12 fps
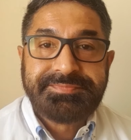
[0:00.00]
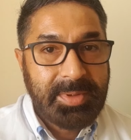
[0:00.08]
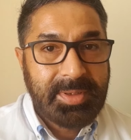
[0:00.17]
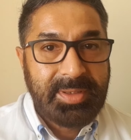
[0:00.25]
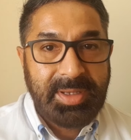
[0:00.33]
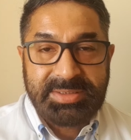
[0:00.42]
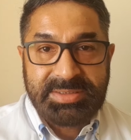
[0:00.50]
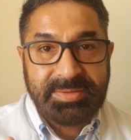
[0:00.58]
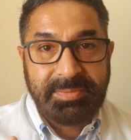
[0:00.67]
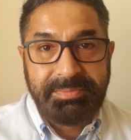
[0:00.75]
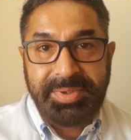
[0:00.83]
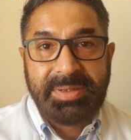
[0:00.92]
But that's a
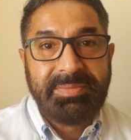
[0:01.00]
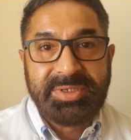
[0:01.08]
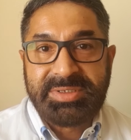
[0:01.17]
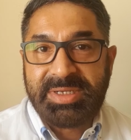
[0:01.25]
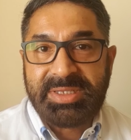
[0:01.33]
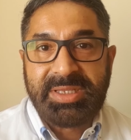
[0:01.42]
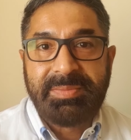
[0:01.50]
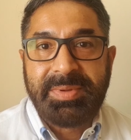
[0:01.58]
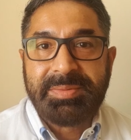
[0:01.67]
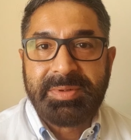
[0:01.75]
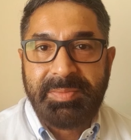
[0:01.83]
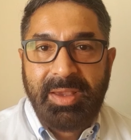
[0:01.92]
big mistake that
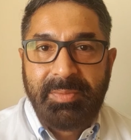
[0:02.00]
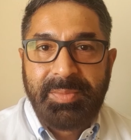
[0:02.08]
people make.